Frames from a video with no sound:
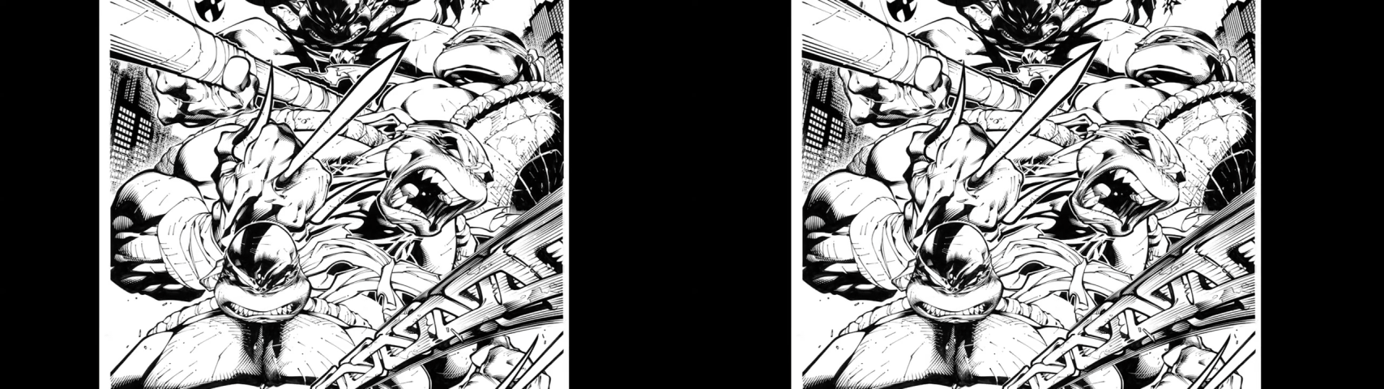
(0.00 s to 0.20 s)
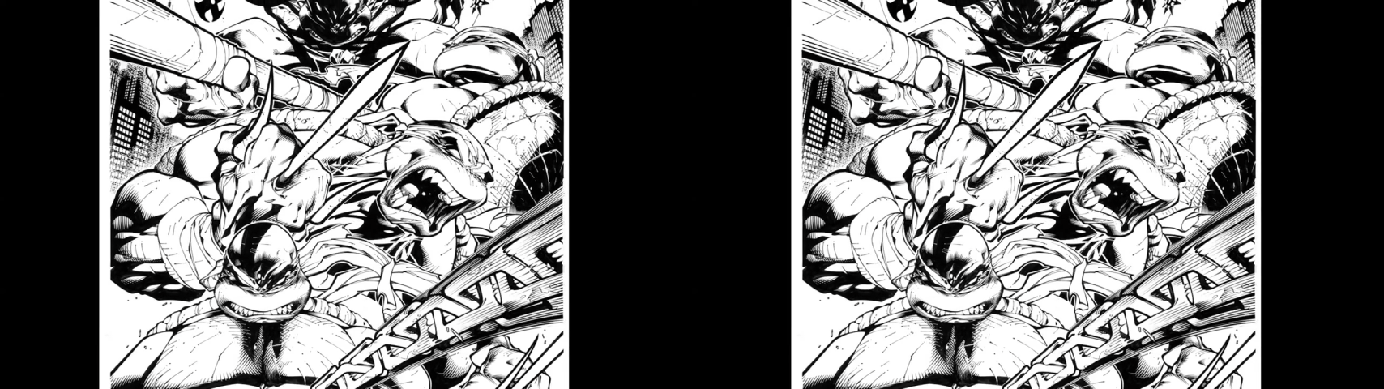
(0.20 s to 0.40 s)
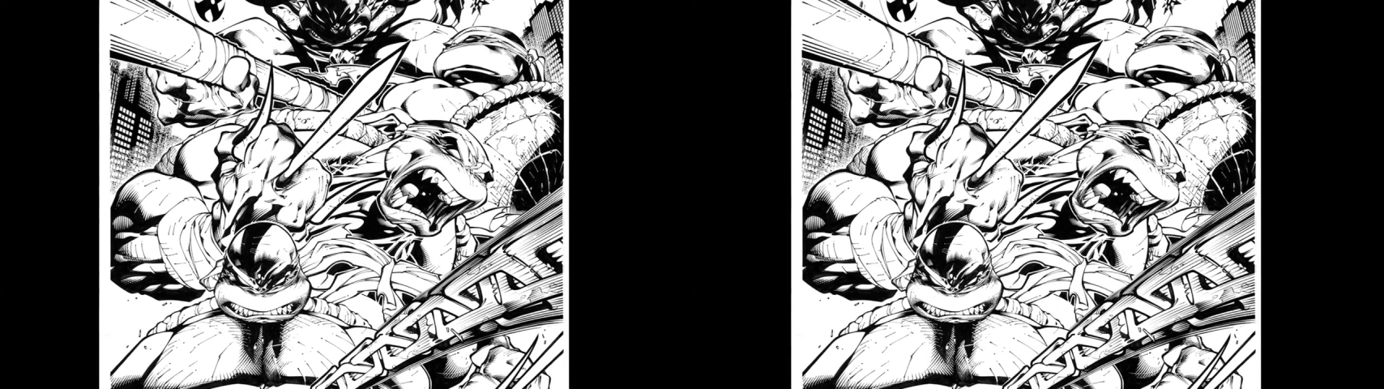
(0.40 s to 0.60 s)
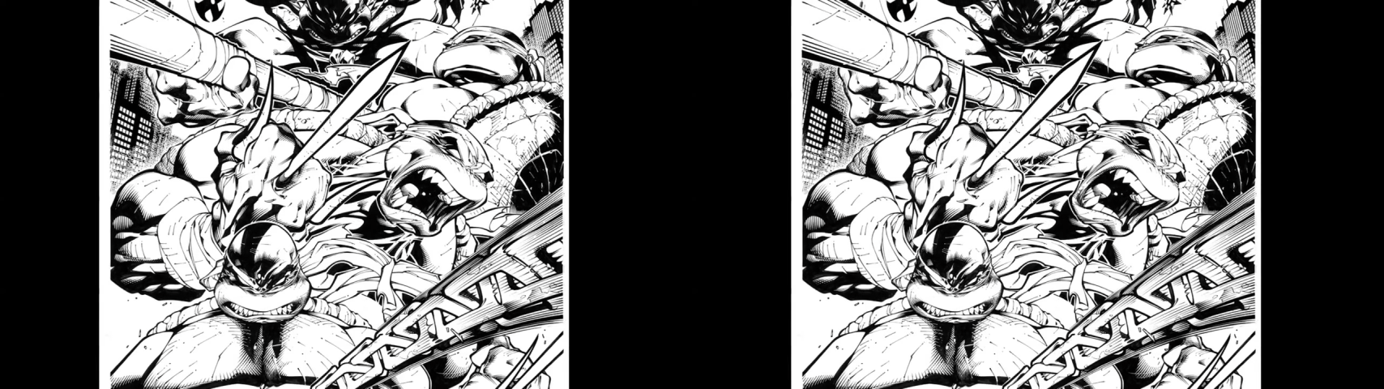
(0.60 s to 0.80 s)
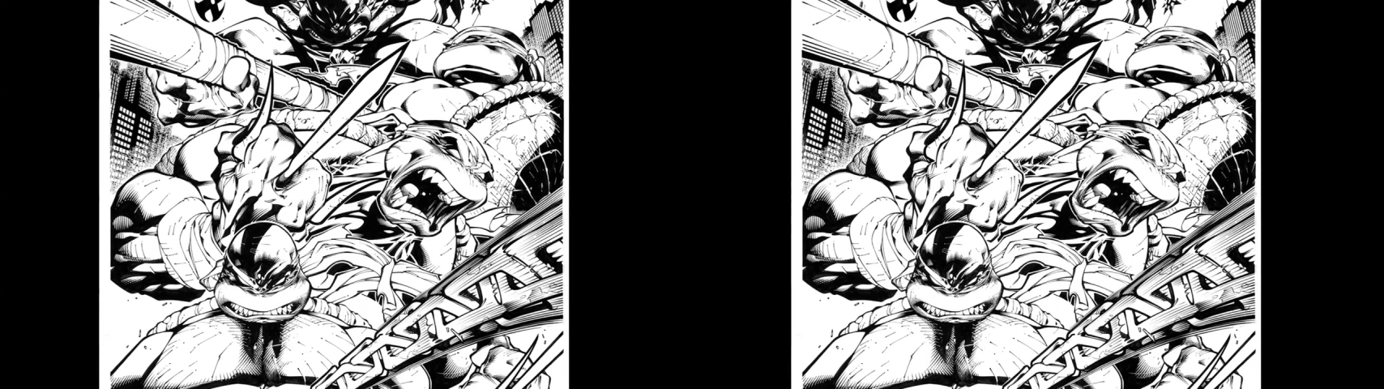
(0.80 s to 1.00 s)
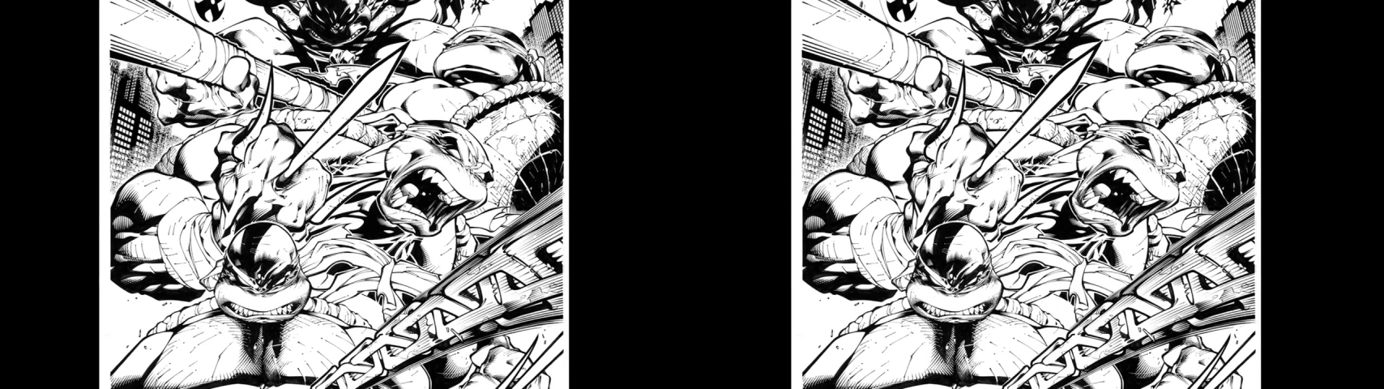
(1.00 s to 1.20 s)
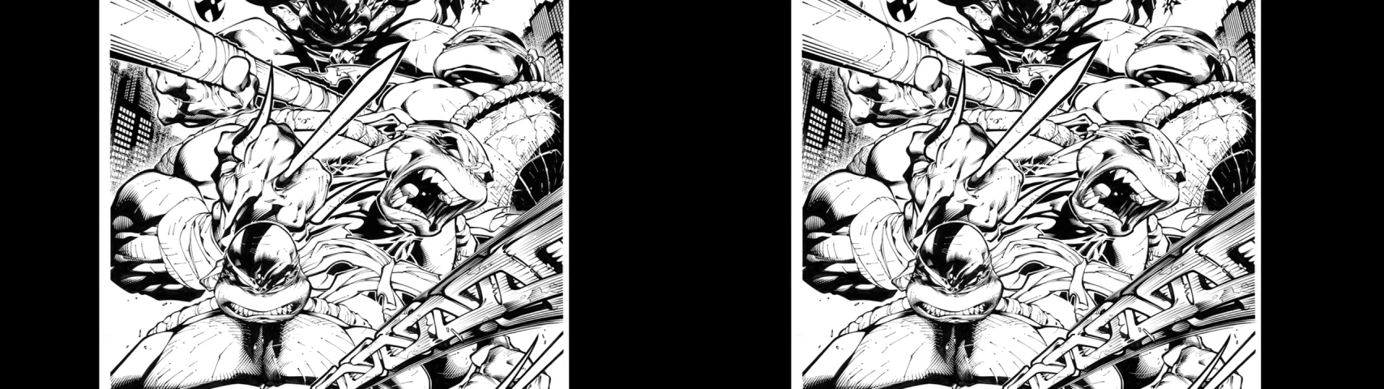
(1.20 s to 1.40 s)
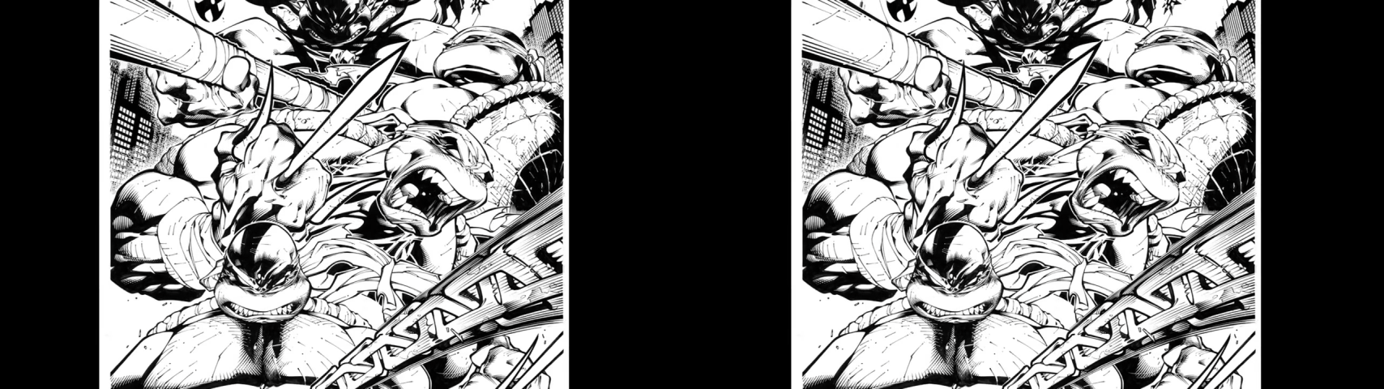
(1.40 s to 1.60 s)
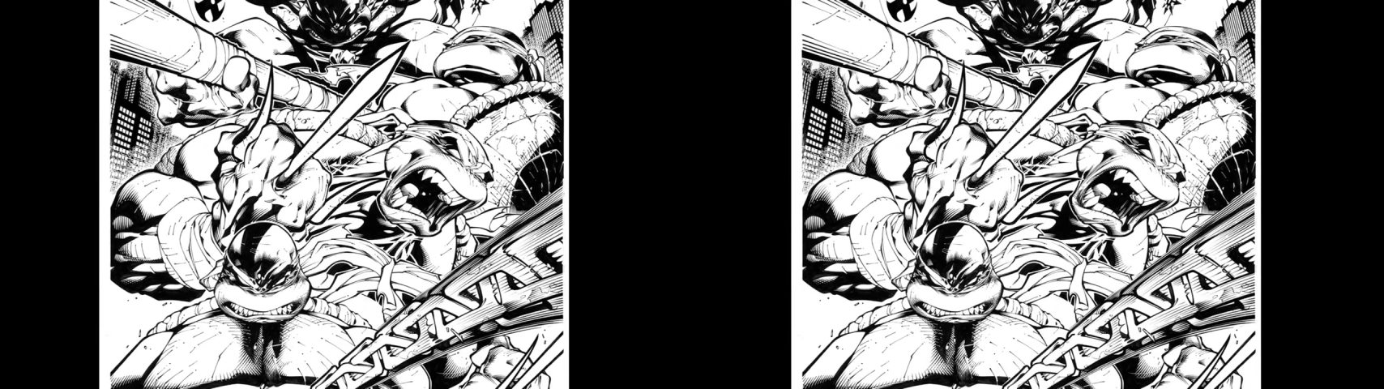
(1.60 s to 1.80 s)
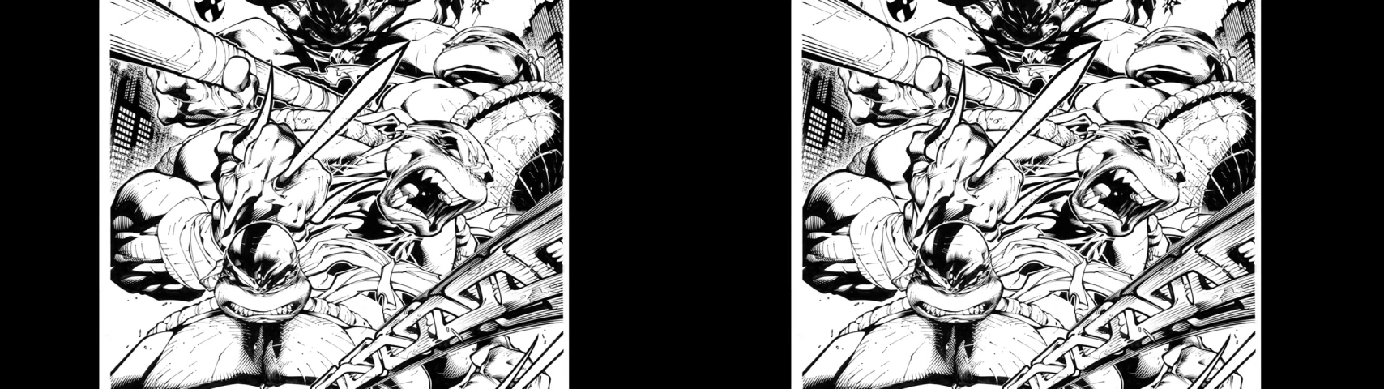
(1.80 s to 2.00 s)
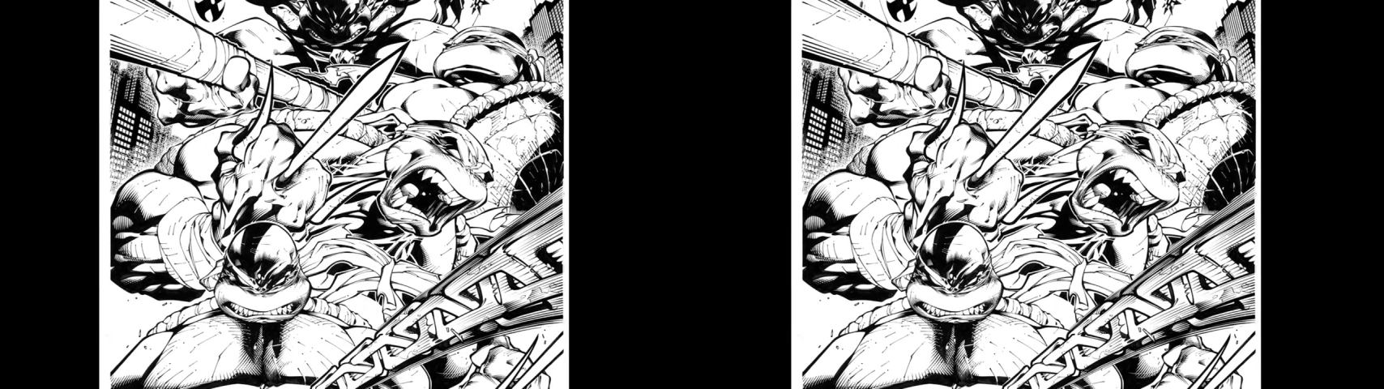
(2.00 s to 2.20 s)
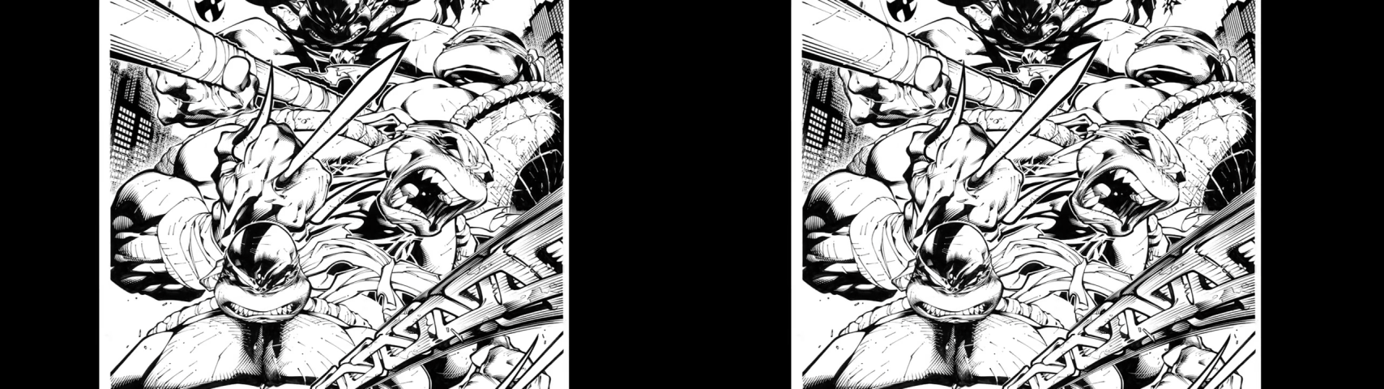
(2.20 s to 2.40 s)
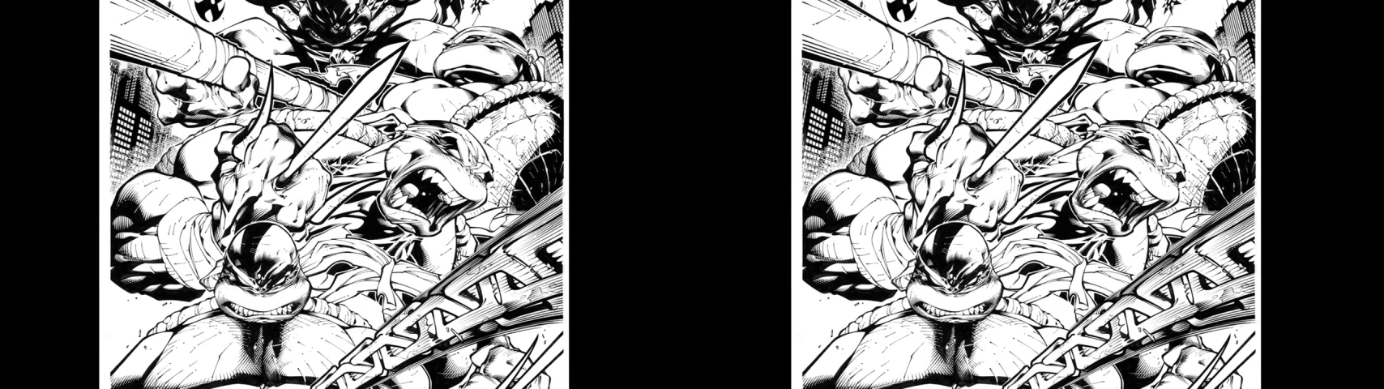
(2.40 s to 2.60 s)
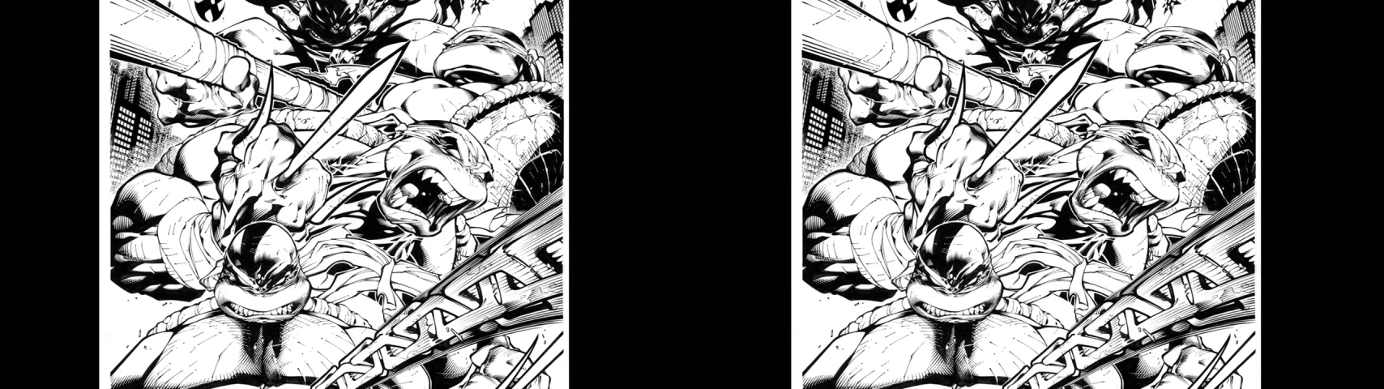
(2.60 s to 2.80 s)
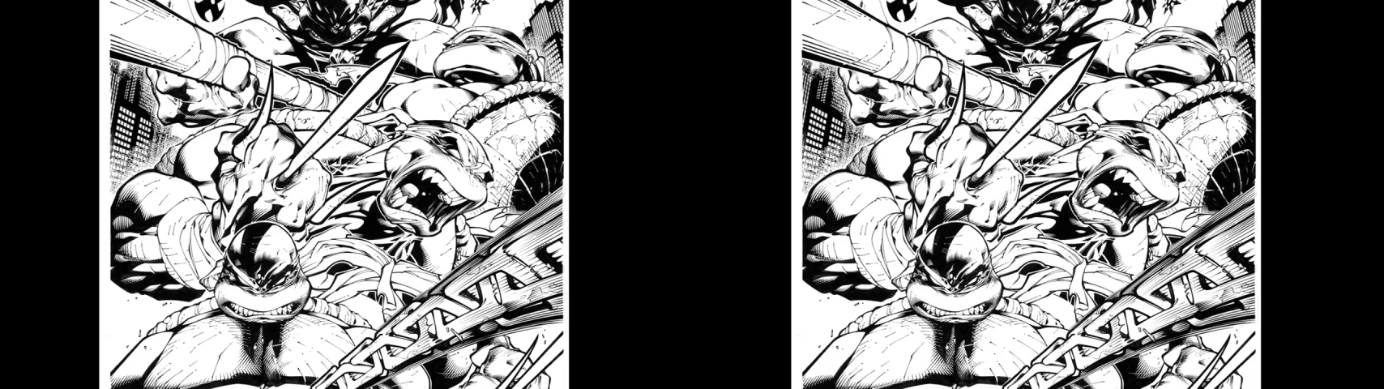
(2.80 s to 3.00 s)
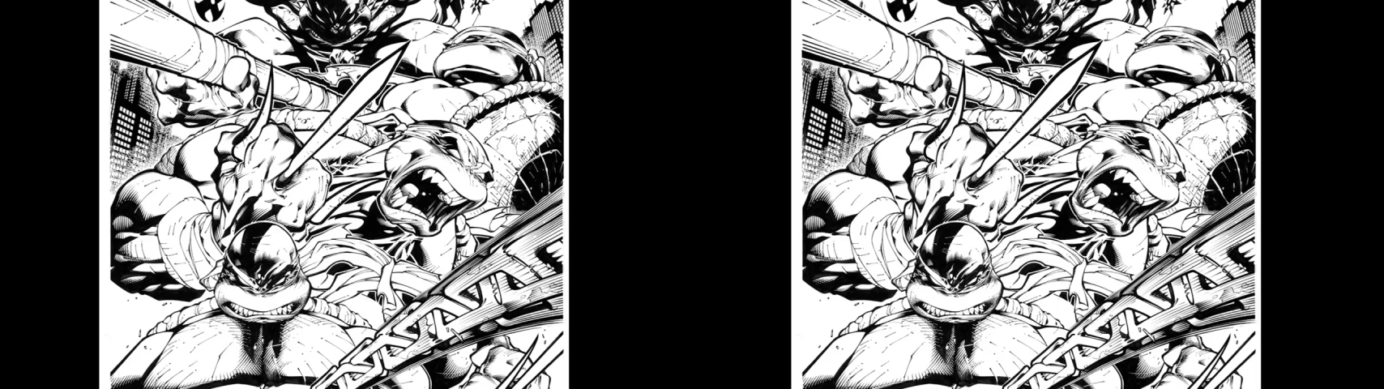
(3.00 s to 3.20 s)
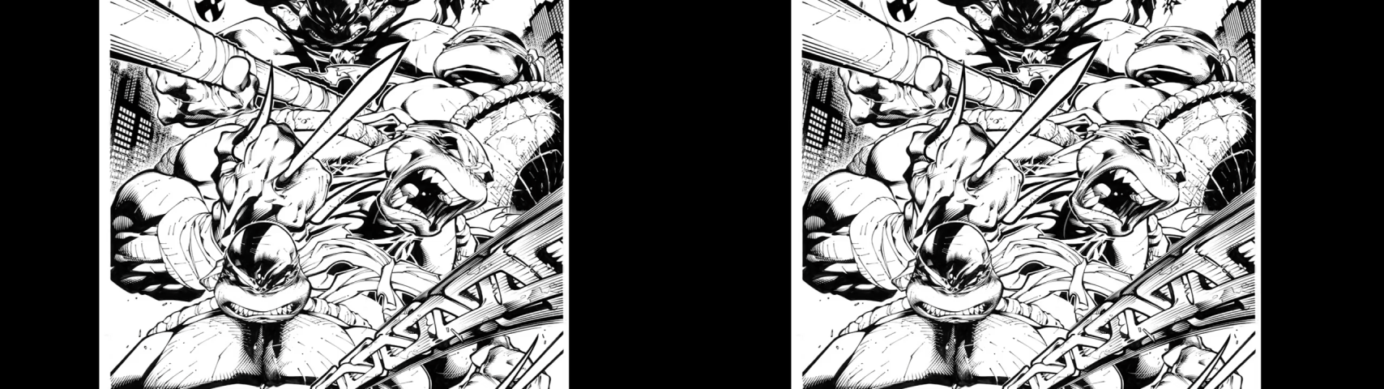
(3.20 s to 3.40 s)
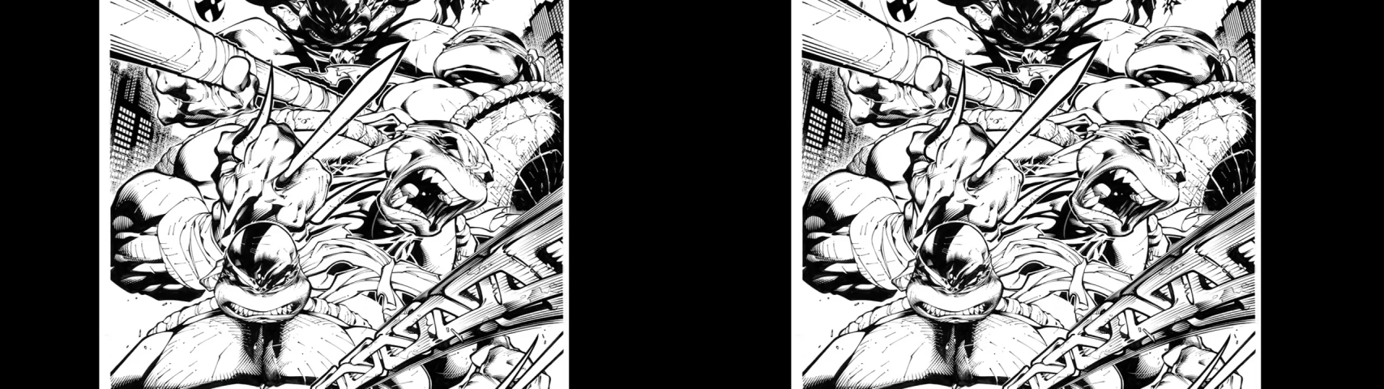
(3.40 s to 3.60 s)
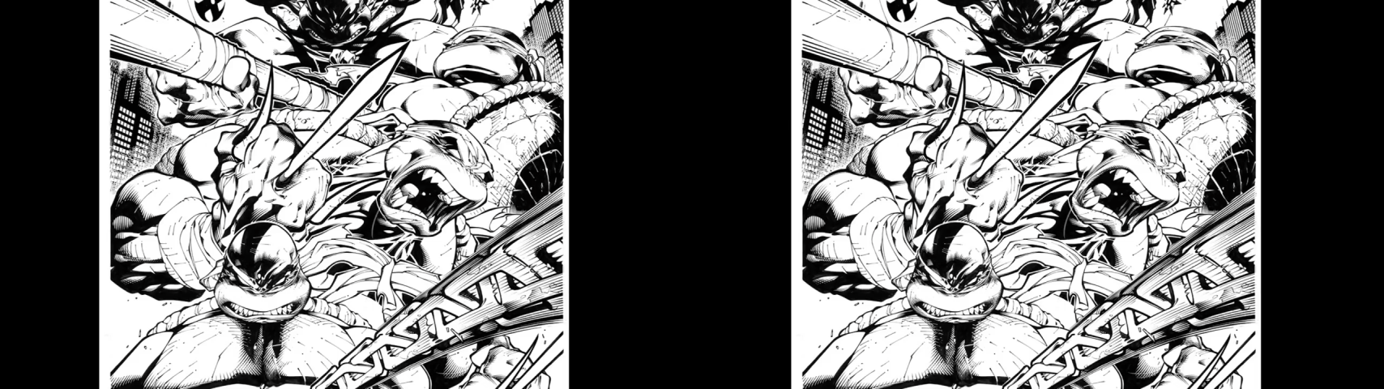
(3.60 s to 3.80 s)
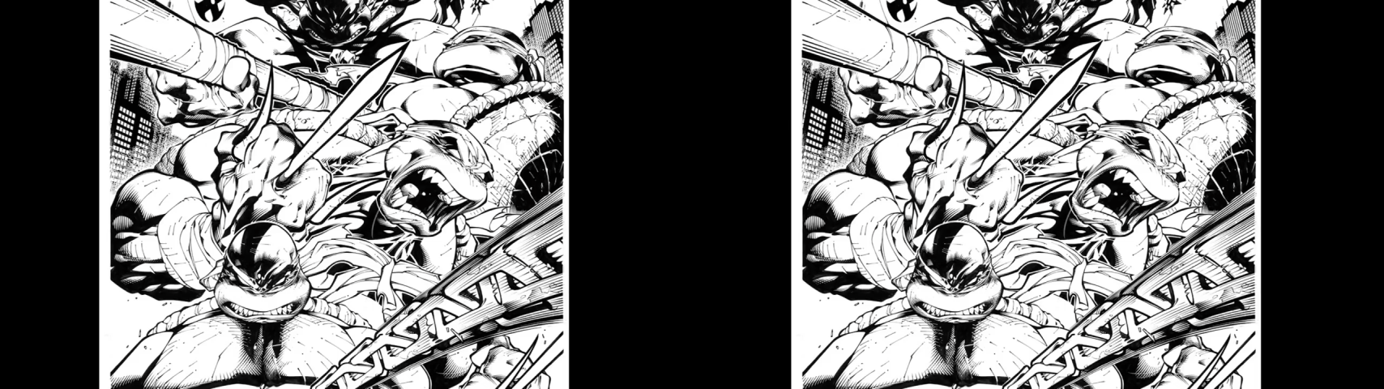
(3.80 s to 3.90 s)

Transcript: [unreadable: no face in view]